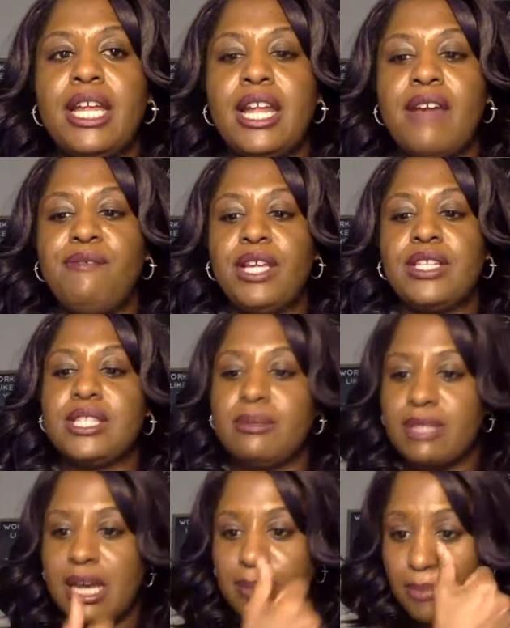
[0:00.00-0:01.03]
and I felt
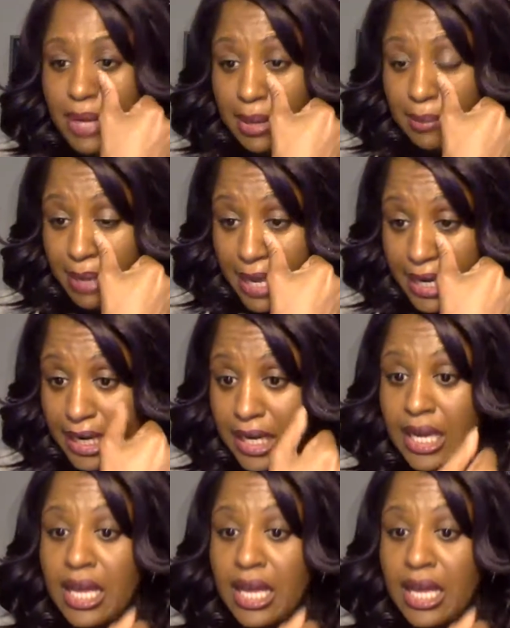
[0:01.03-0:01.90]
some type of way about it.